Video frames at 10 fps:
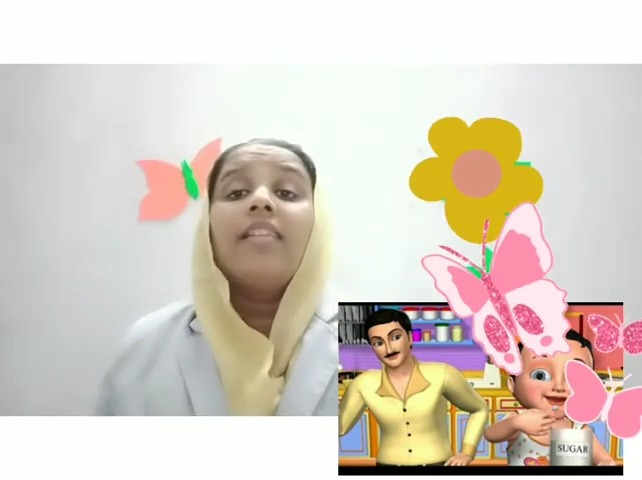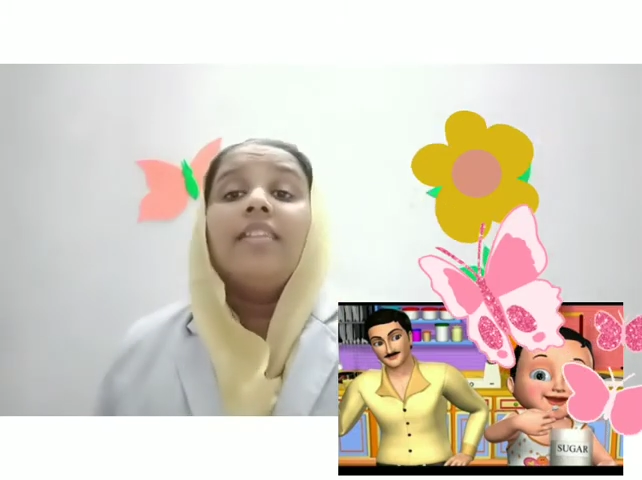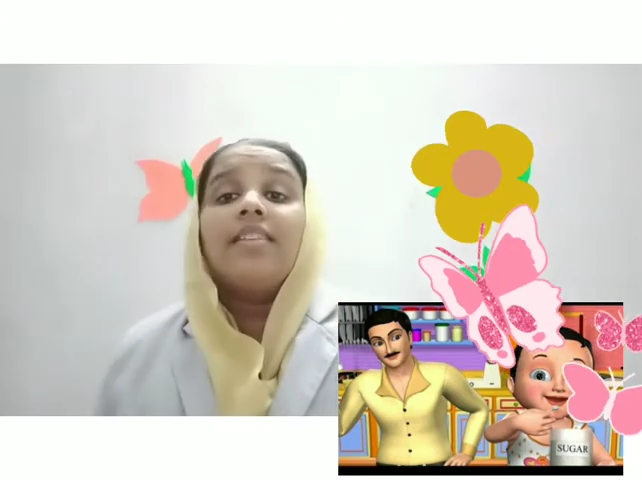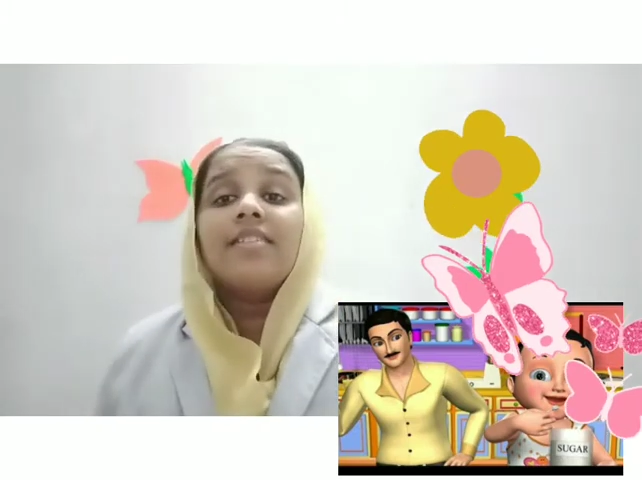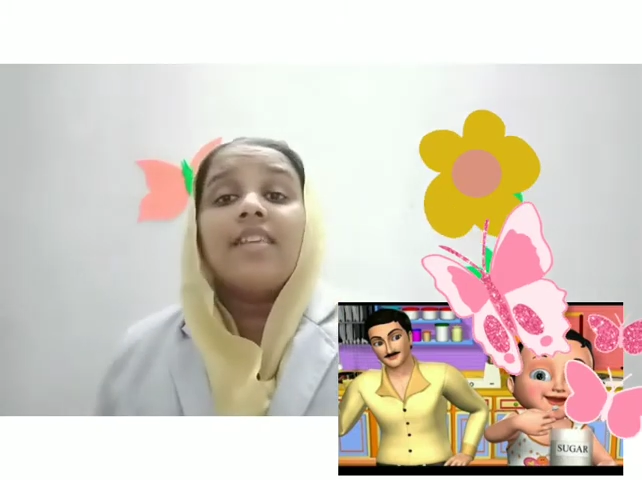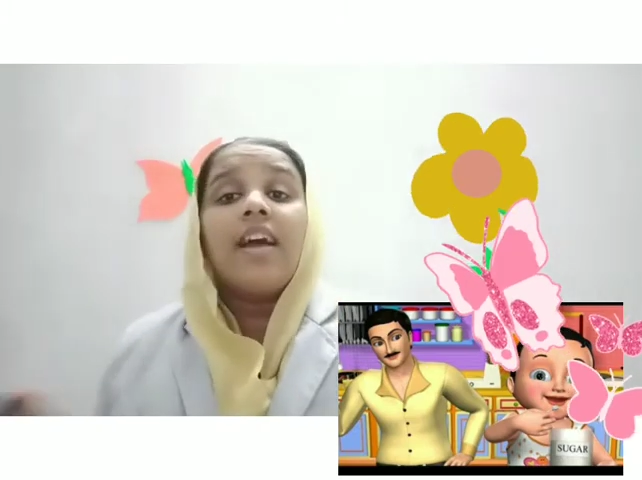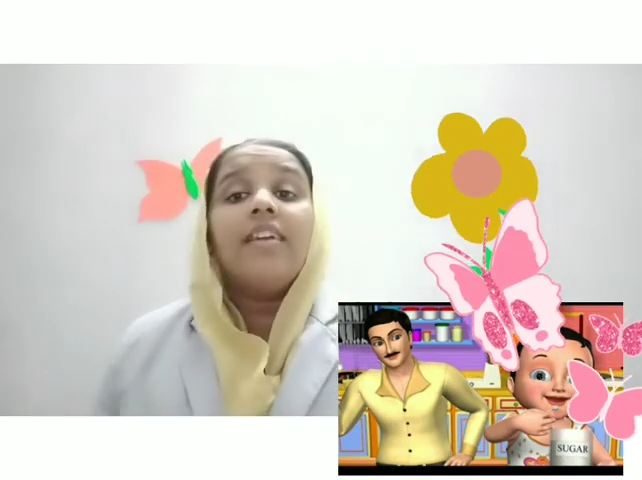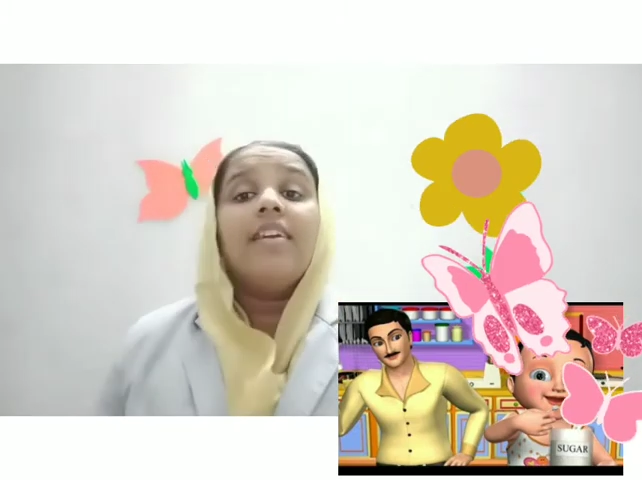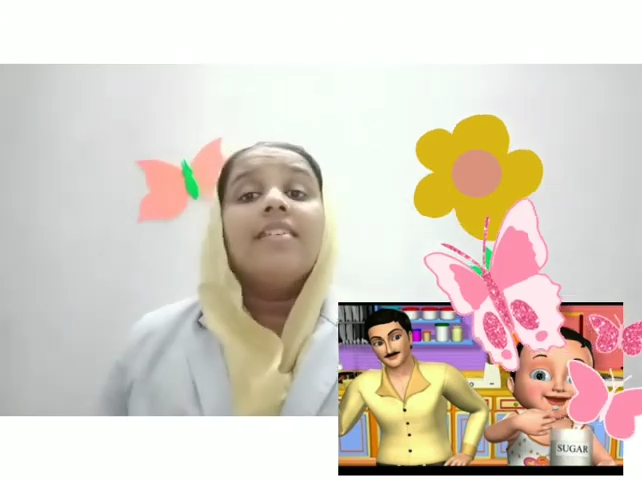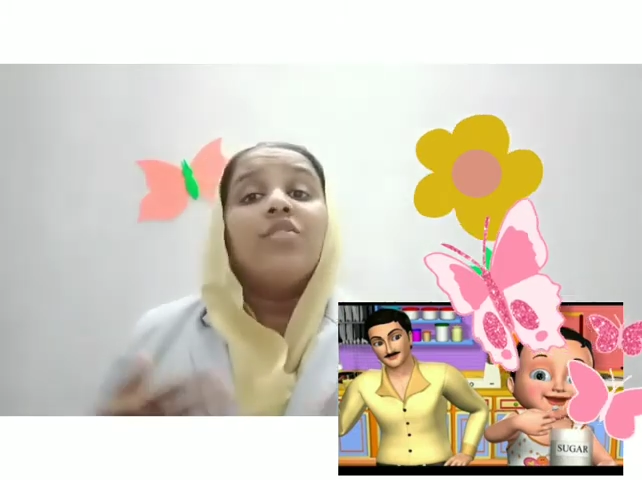the
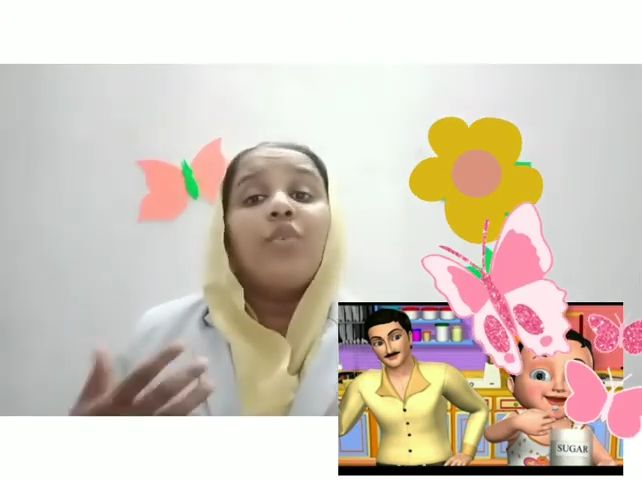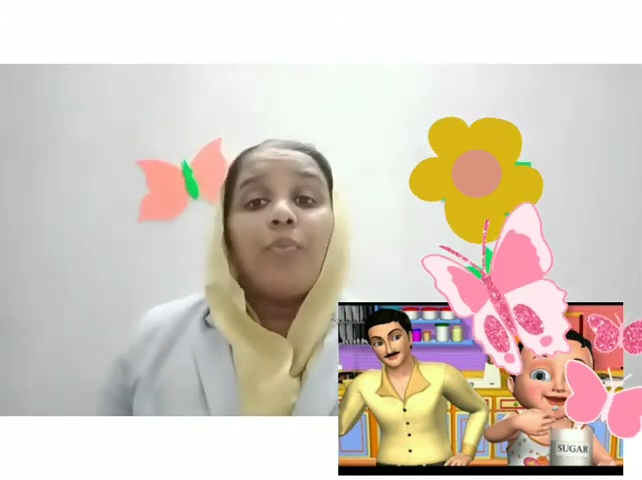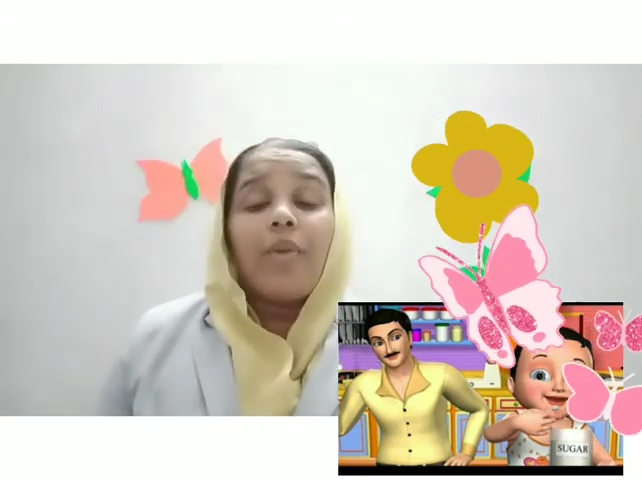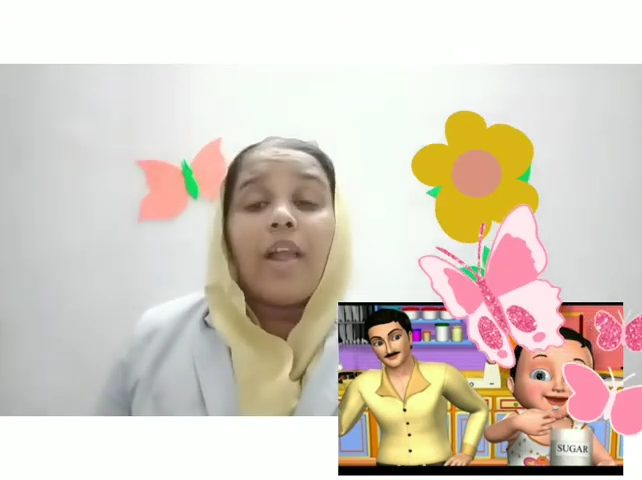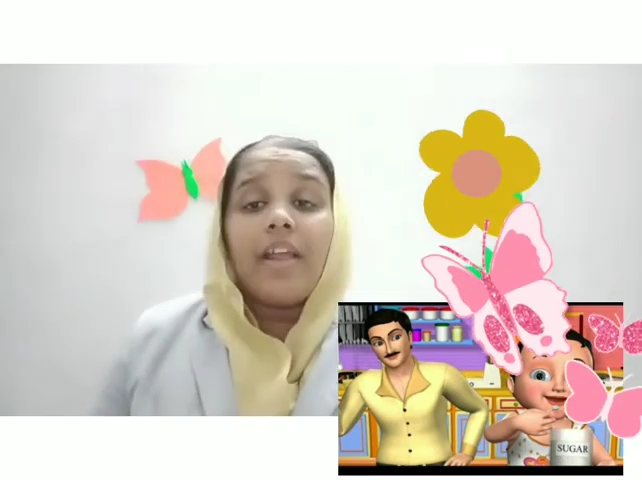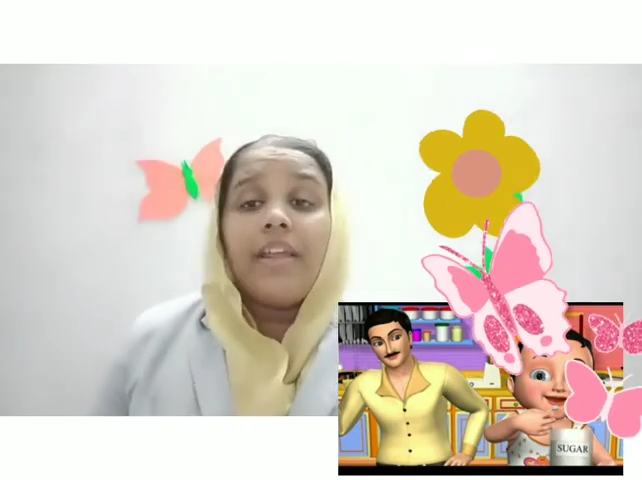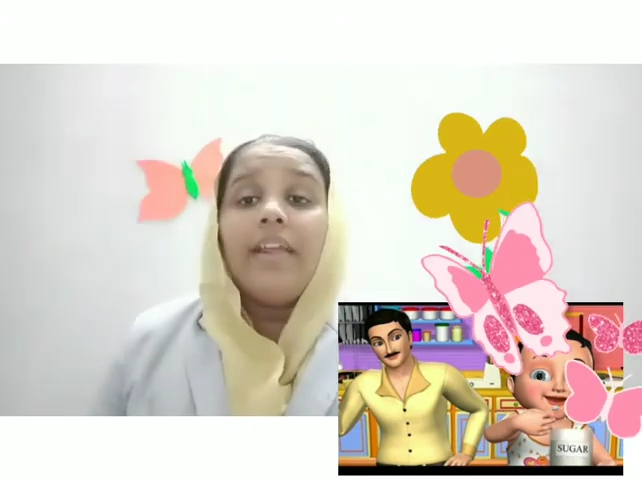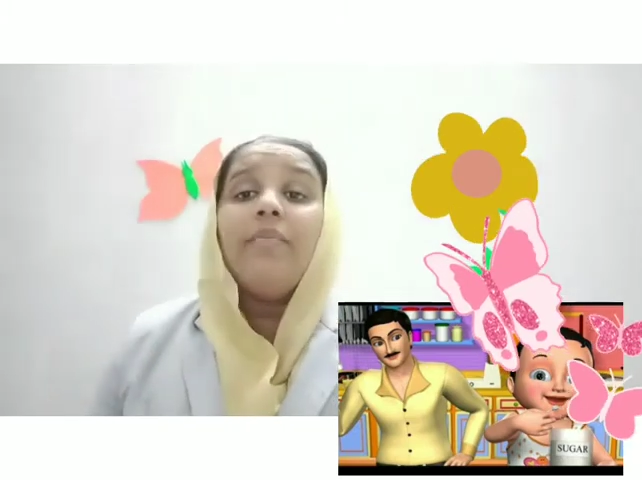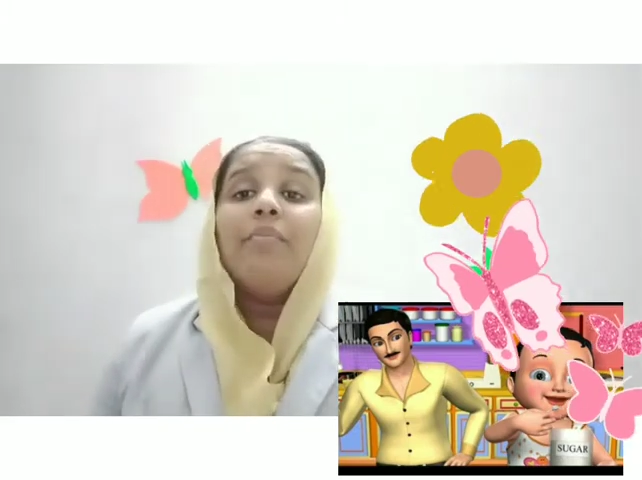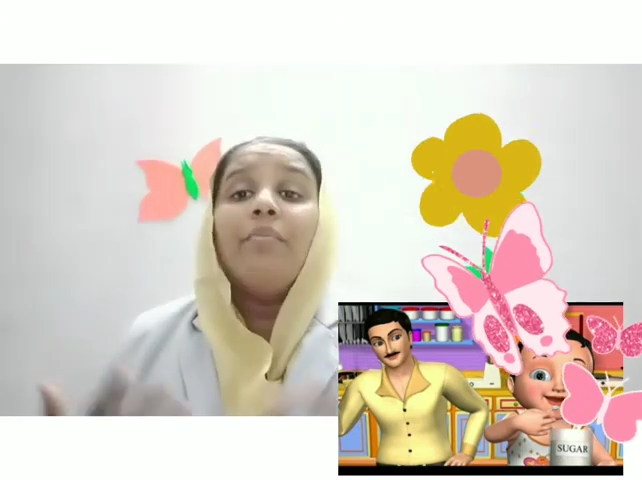son is
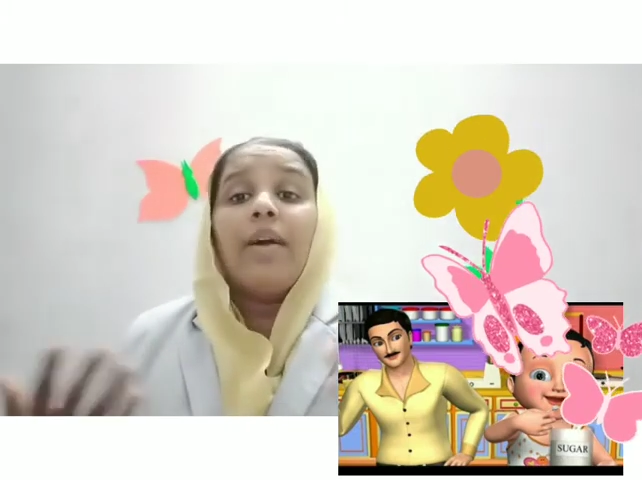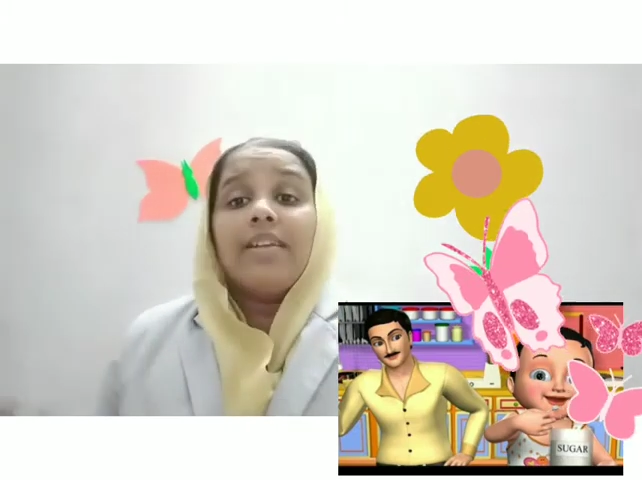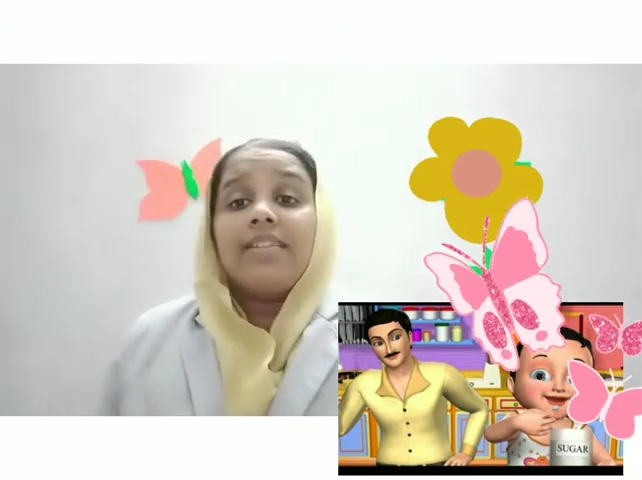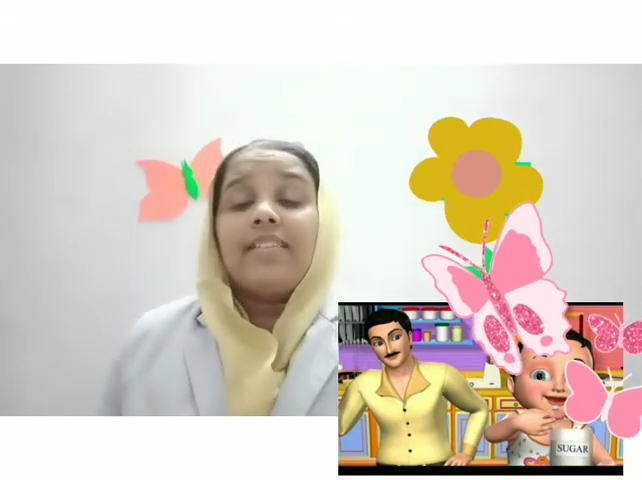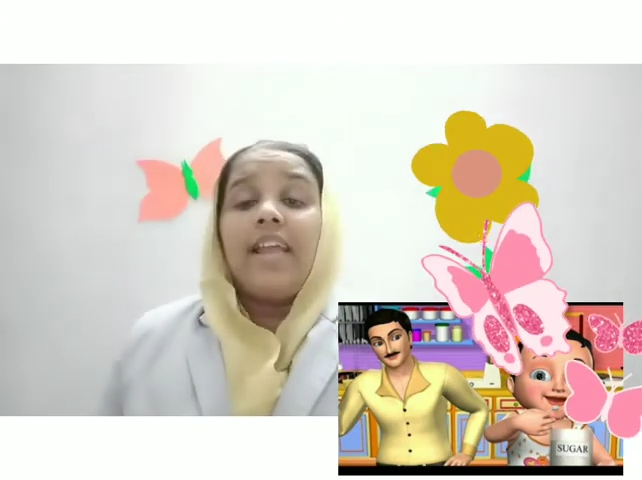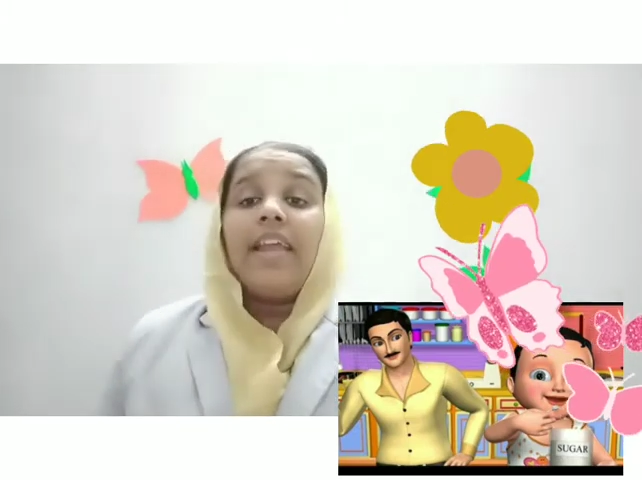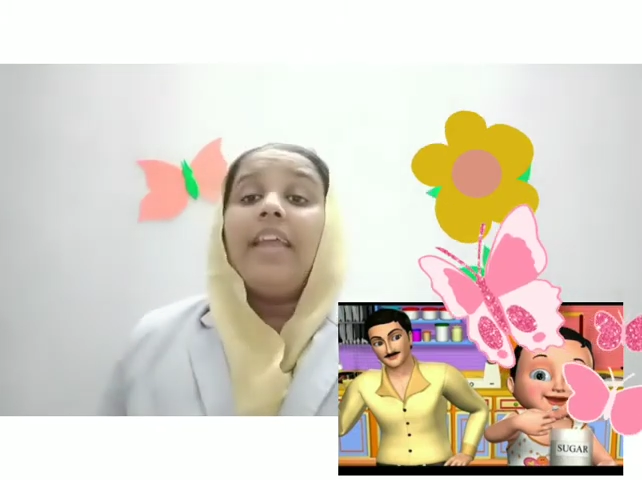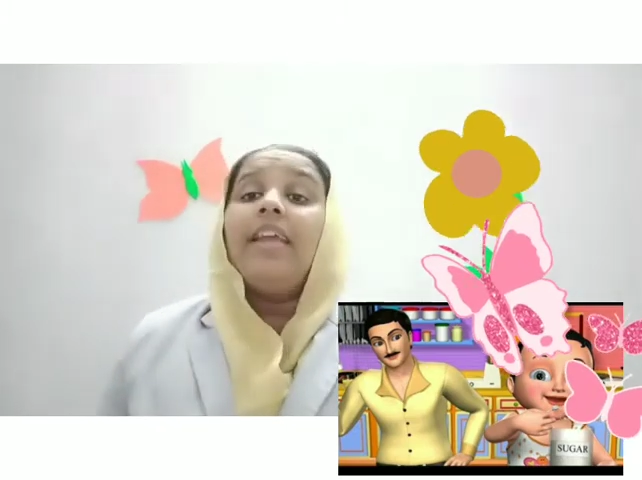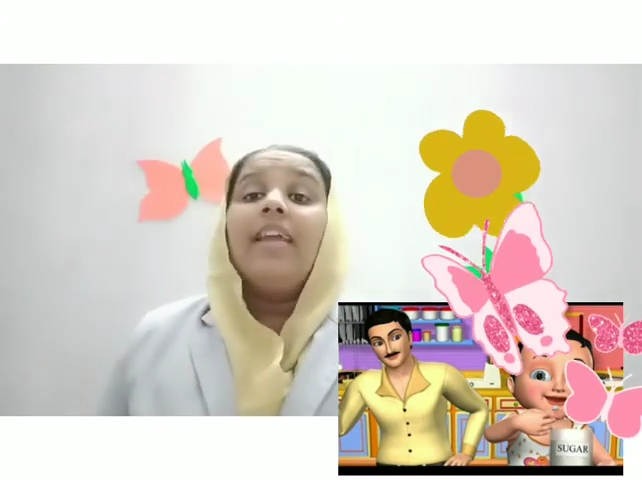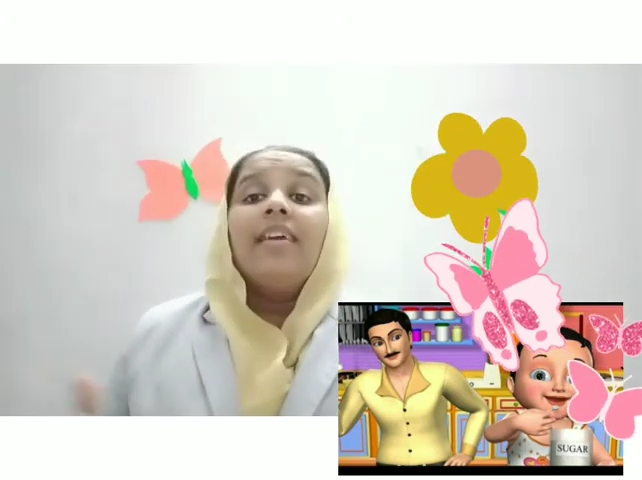replying by saying